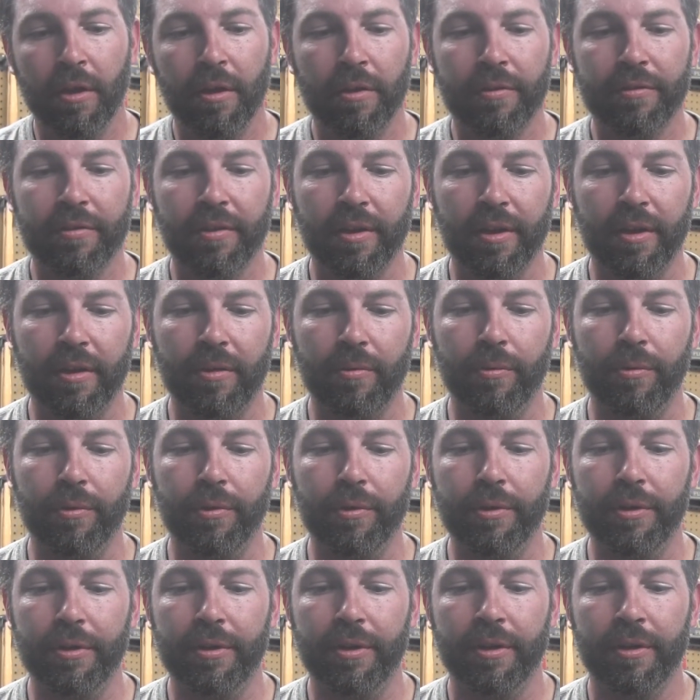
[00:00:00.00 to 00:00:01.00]
so that it
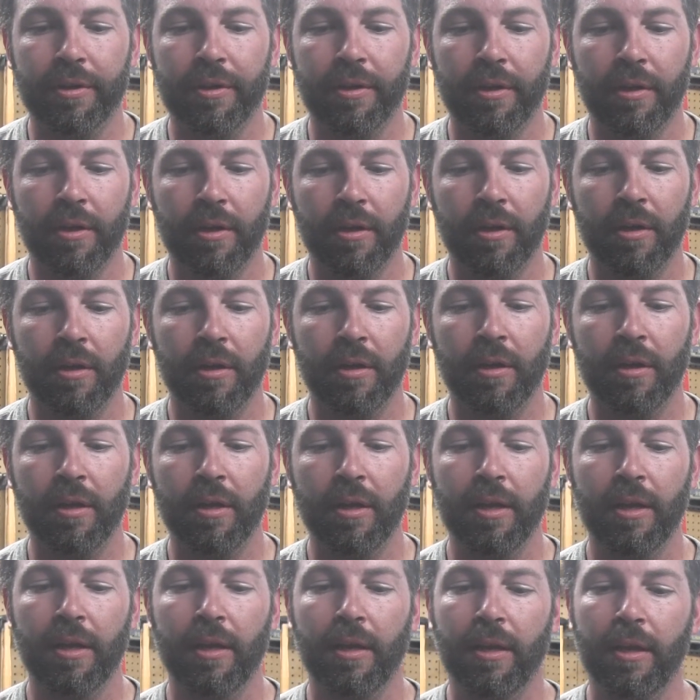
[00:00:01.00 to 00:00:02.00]
would
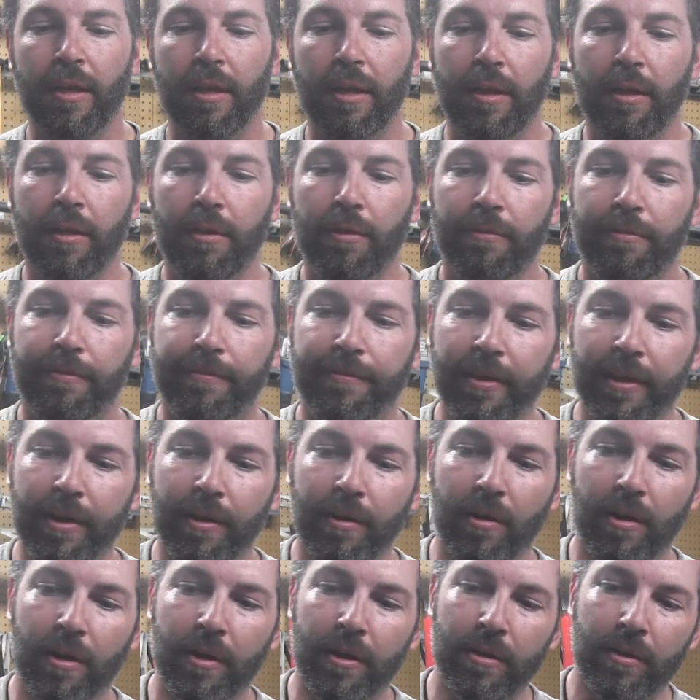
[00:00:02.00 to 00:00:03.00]
fit
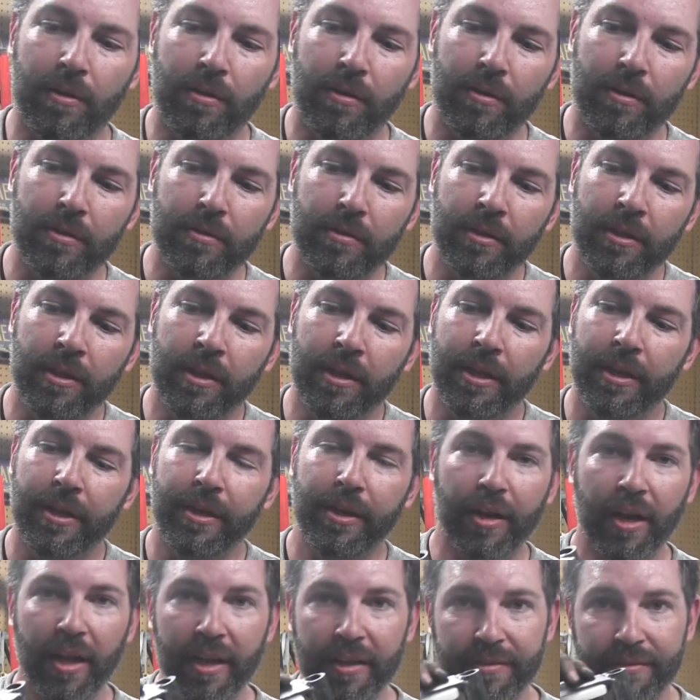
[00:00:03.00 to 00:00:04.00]
on all
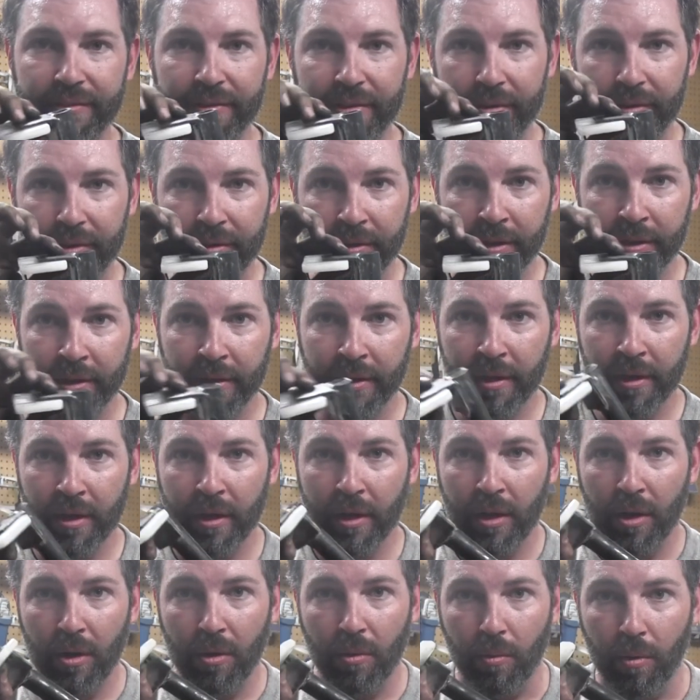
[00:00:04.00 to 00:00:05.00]
nice and
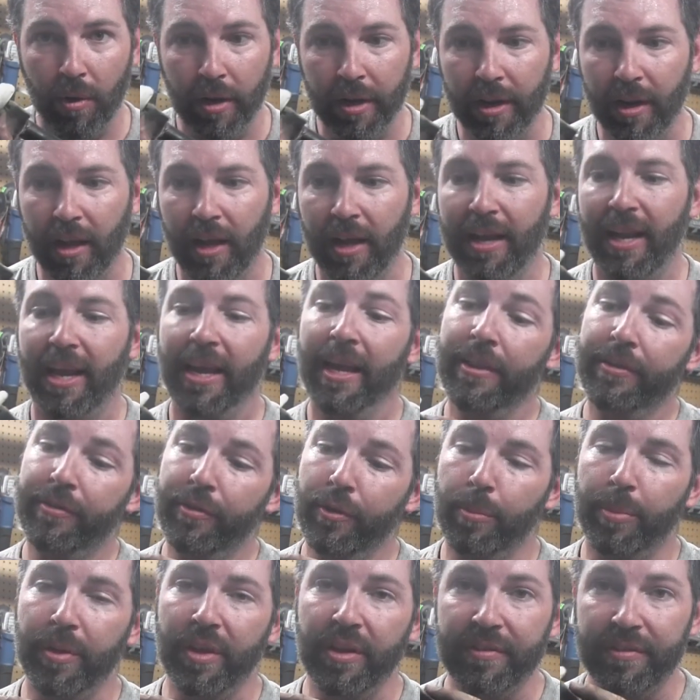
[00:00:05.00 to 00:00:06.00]
whatnot. And I had
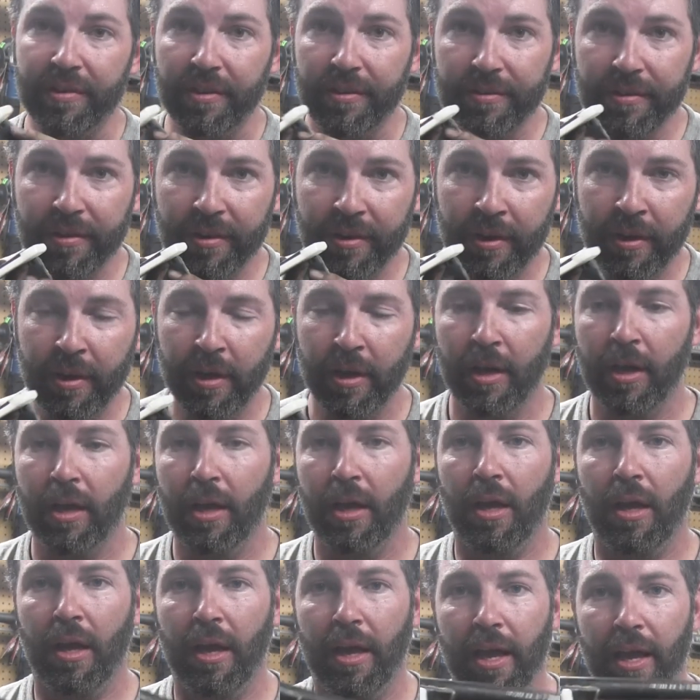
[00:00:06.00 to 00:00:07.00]
2 pieces
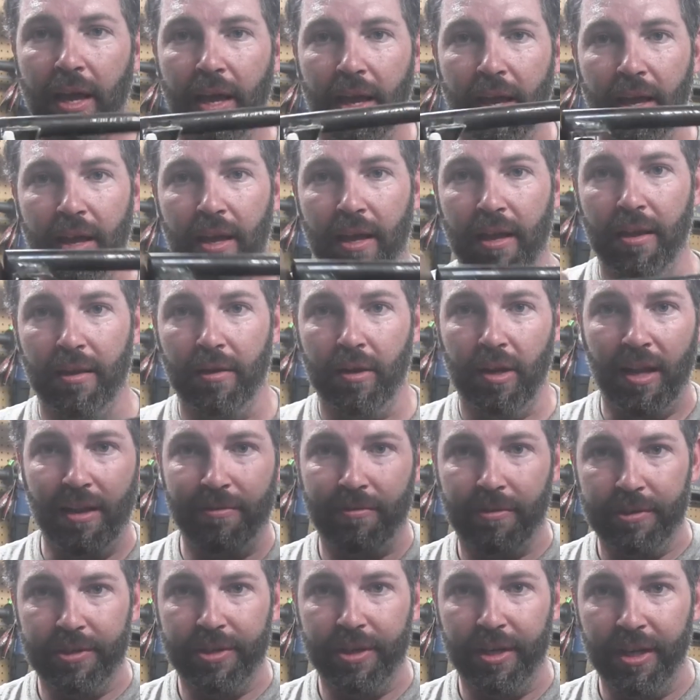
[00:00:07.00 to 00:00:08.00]
and
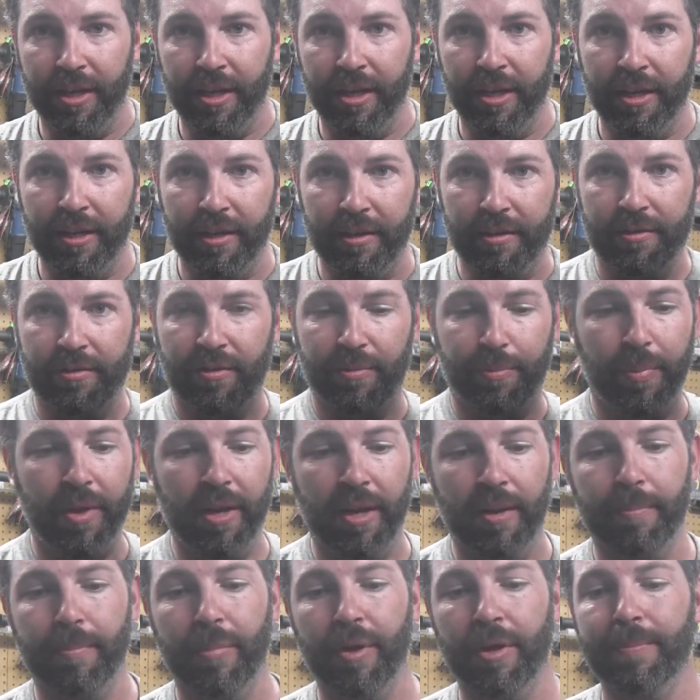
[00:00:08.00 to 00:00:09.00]
leverage it in and
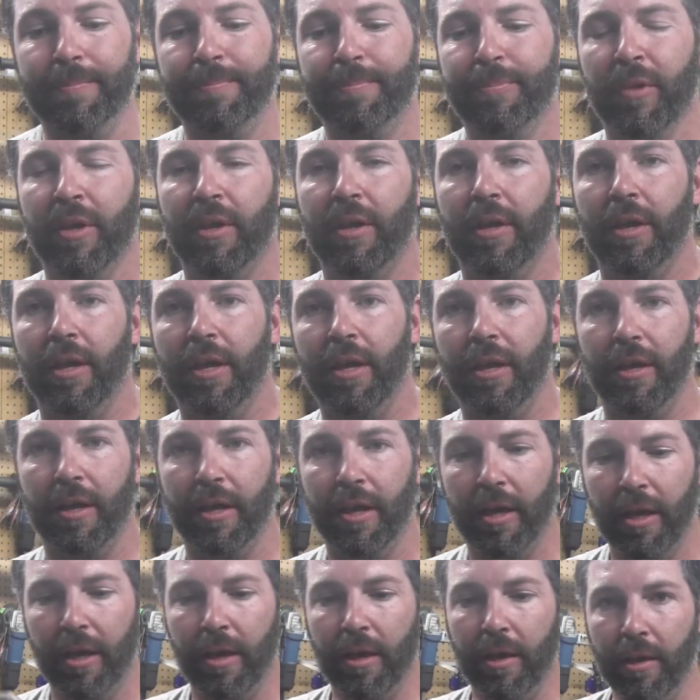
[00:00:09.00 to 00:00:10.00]
spin it, but
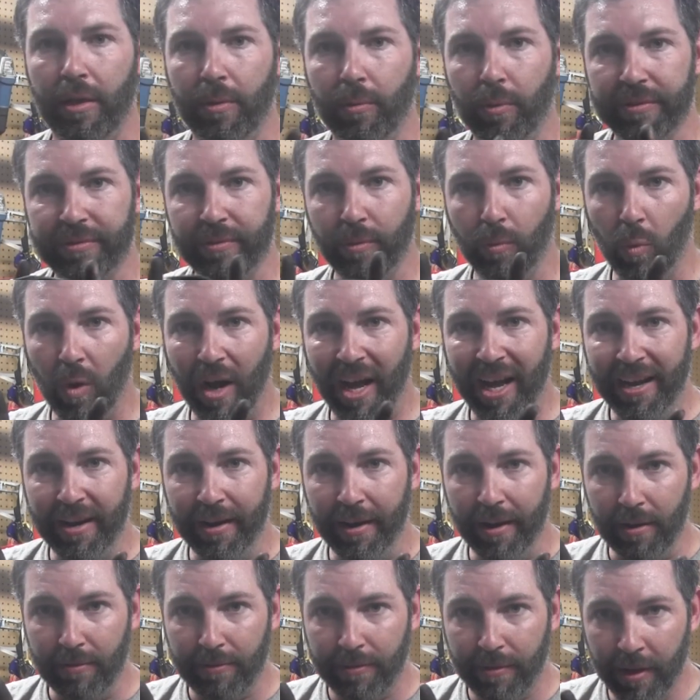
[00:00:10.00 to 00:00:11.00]
it wasn't wide
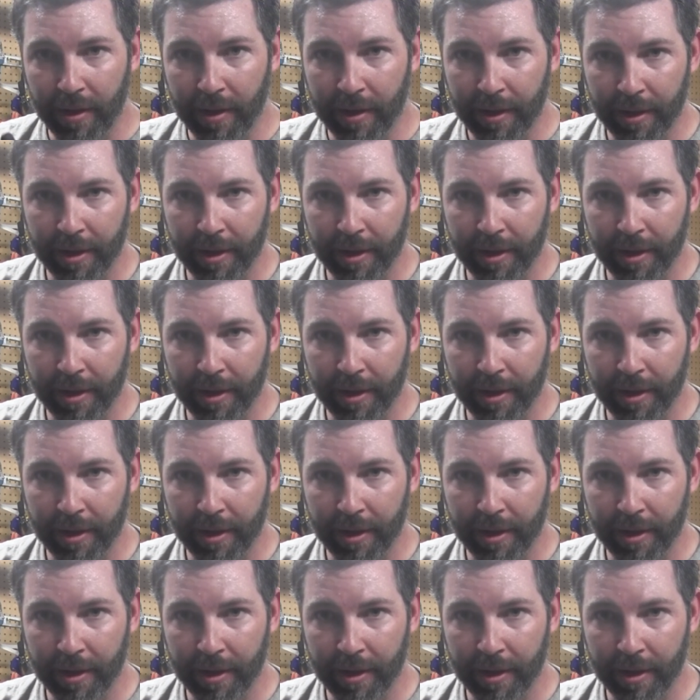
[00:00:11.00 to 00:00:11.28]
enough.